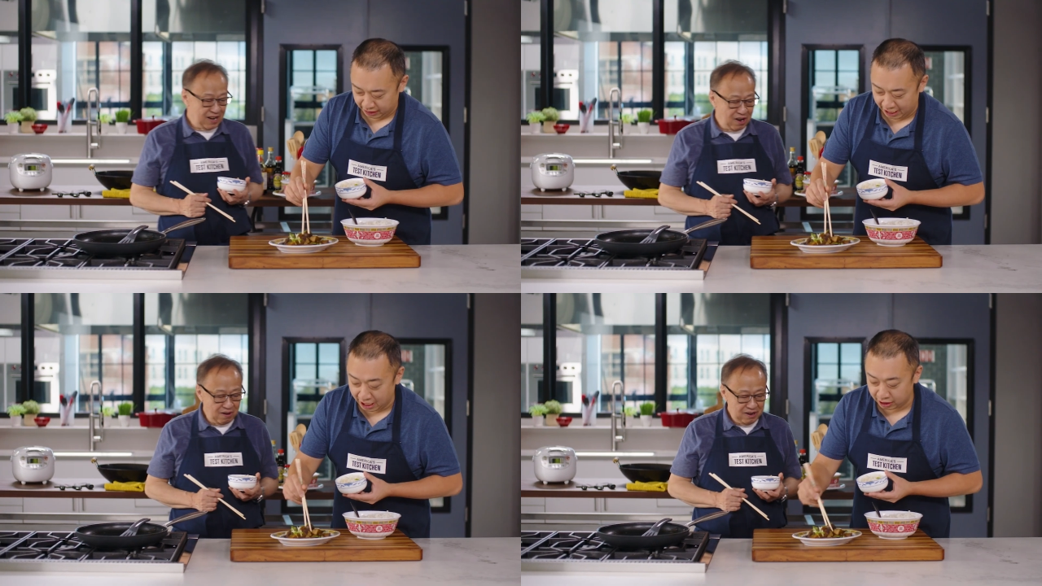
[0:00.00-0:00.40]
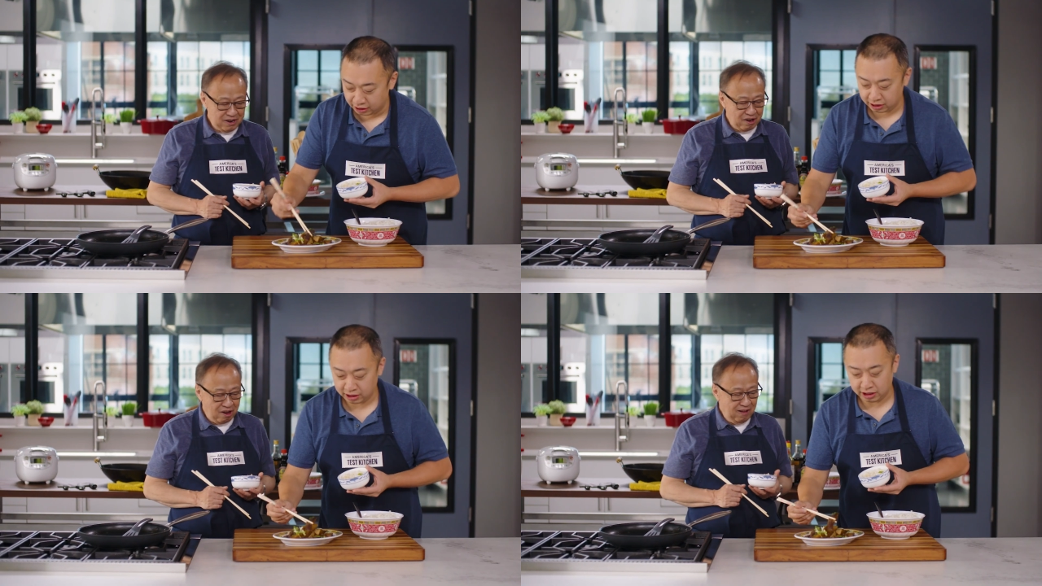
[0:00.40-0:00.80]

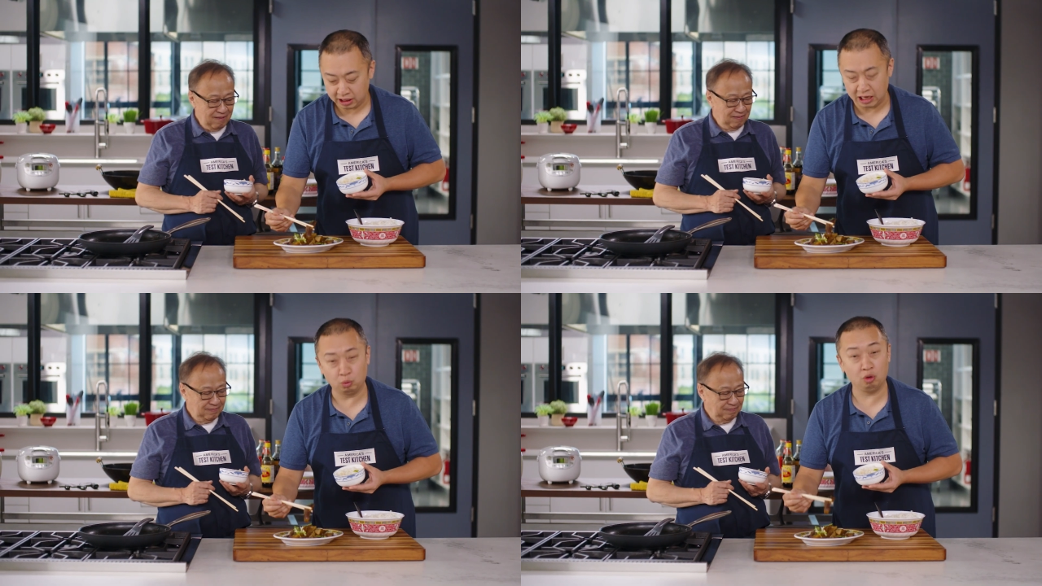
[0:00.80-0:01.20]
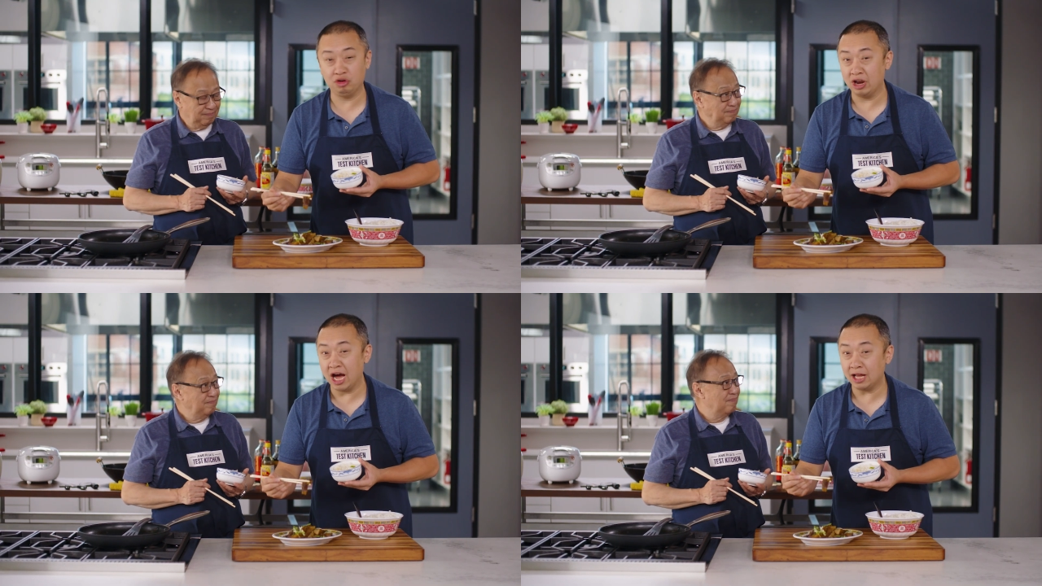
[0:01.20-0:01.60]
Speaker 1: And it will
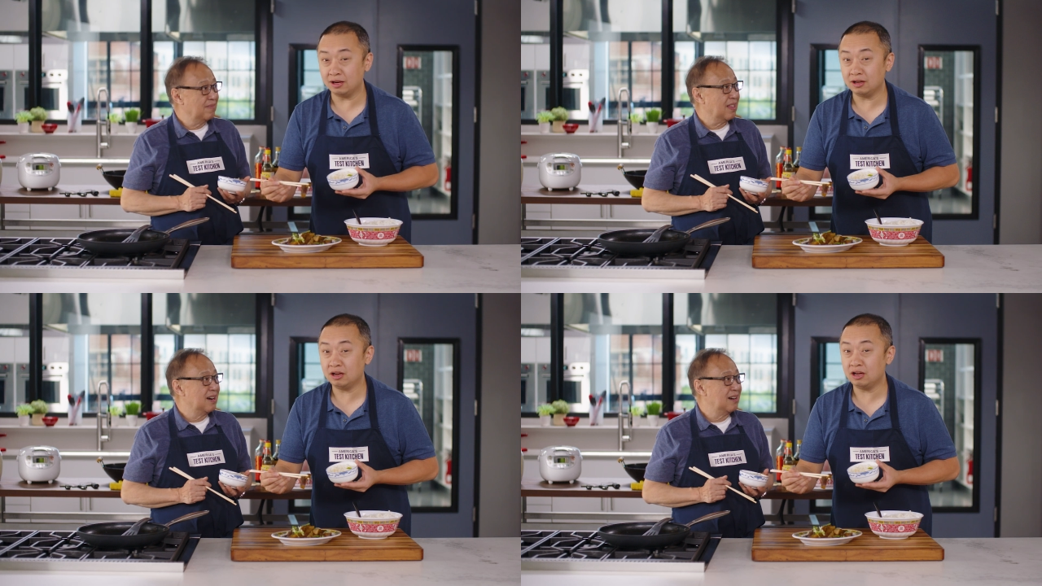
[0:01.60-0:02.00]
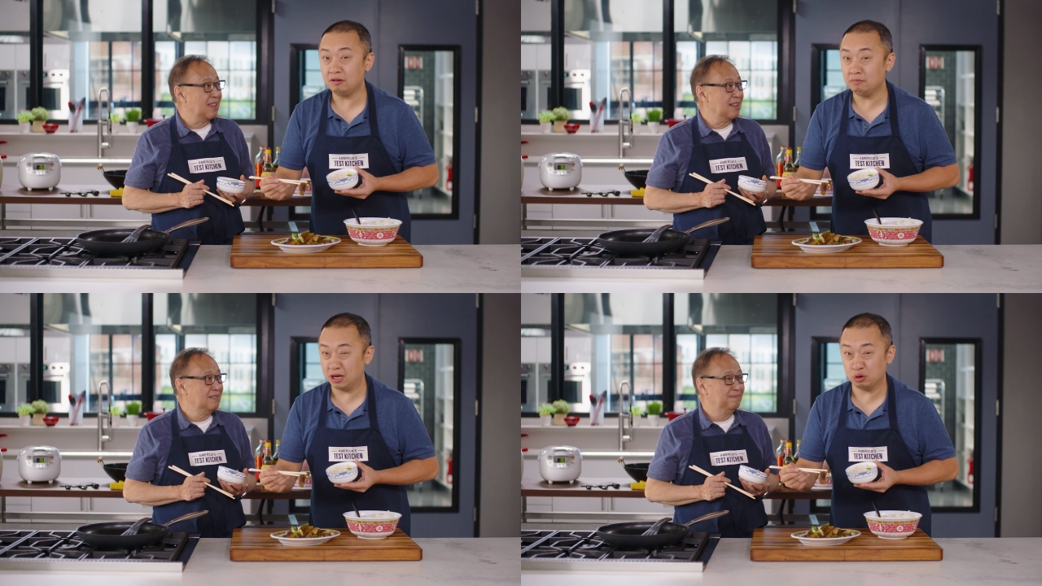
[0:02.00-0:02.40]
not
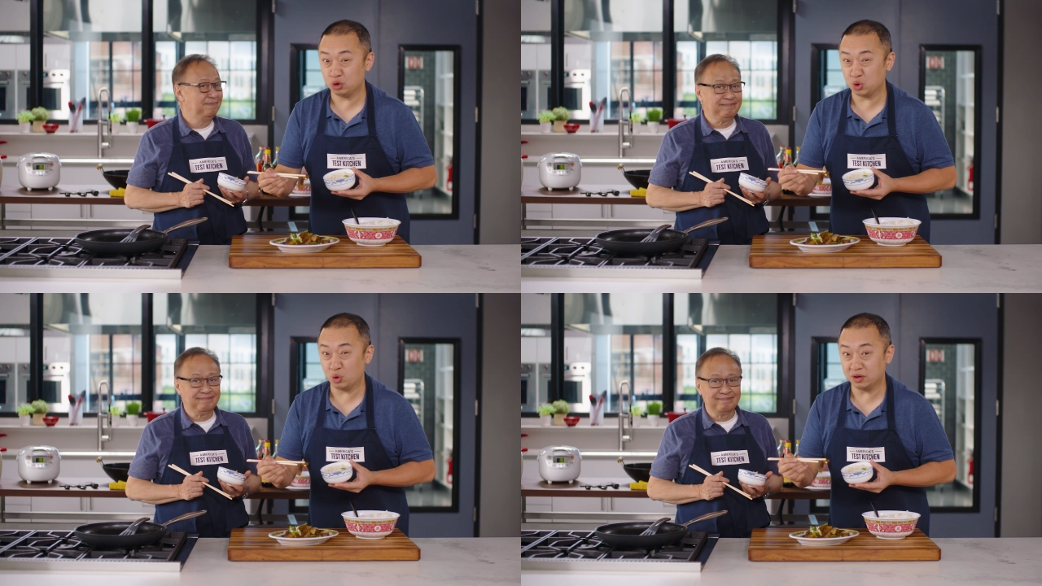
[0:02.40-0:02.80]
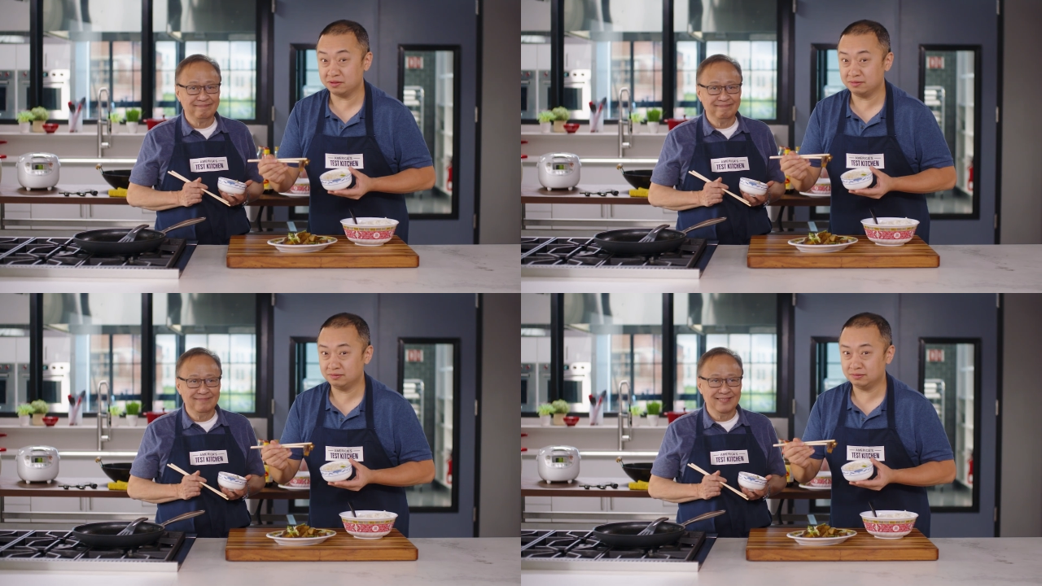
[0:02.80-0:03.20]
make you short.
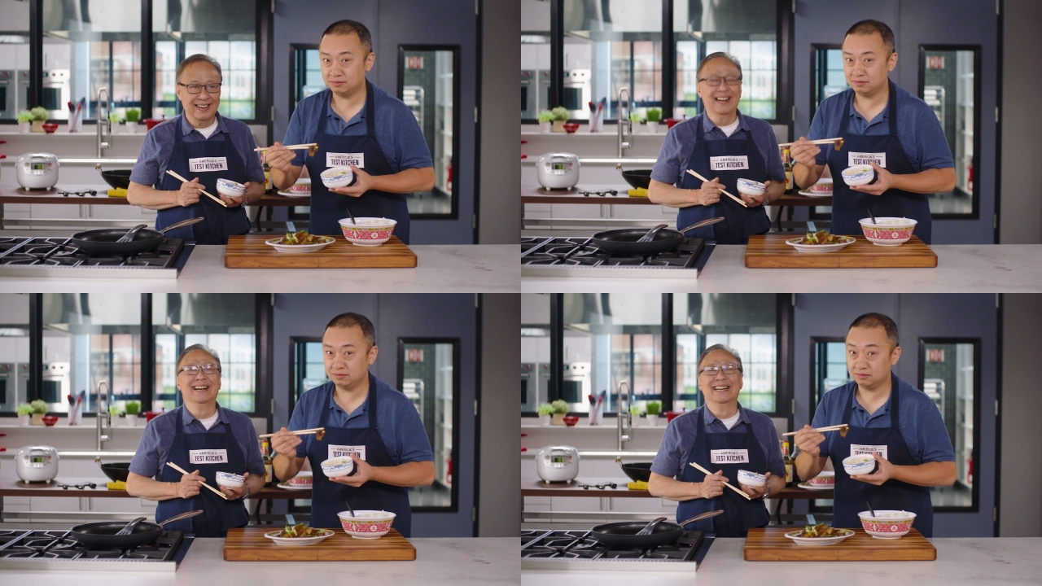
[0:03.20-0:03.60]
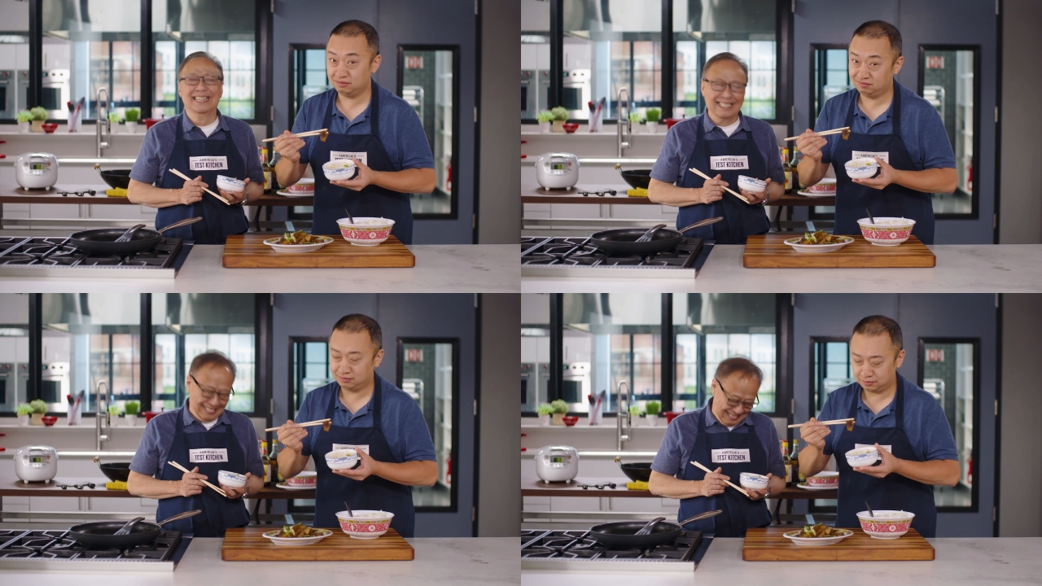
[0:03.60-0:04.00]

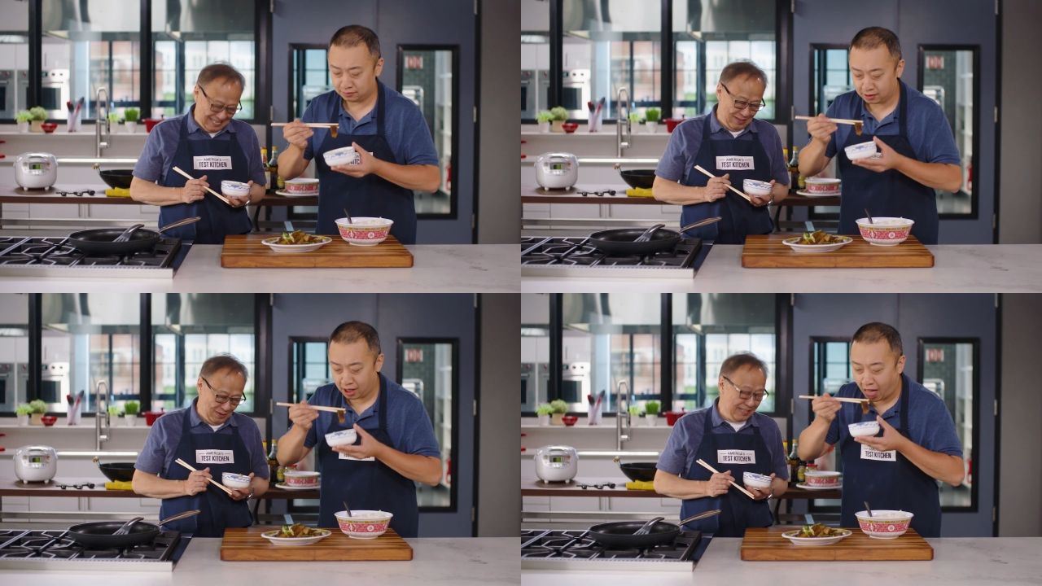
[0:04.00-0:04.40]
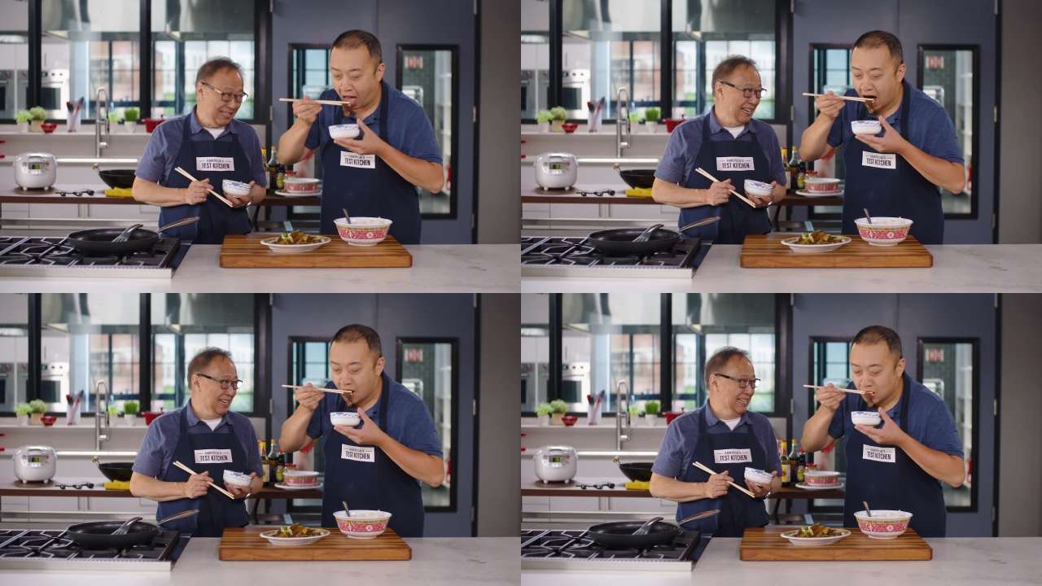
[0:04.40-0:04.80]

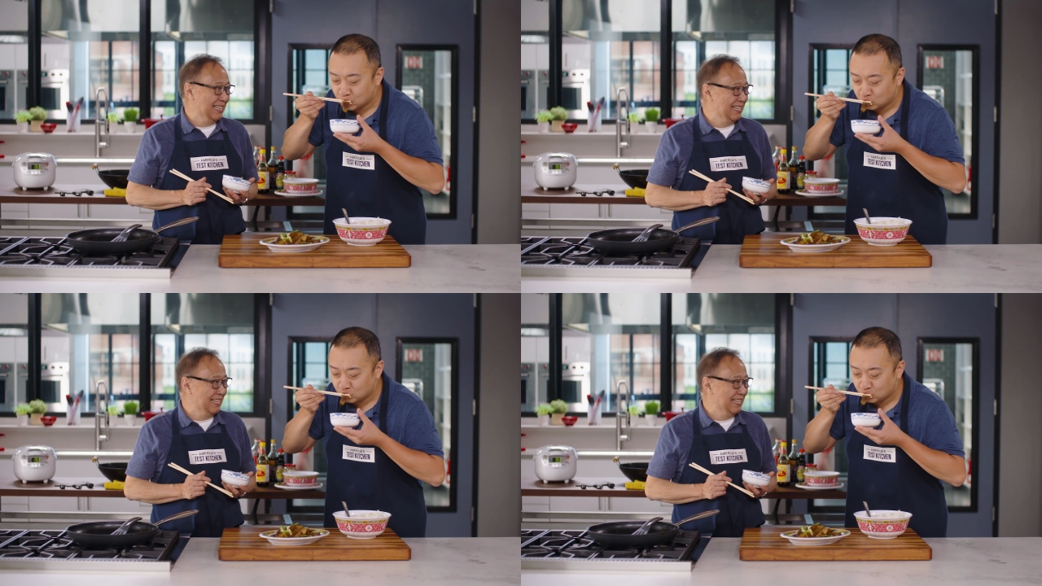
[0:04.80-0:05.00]
Okay.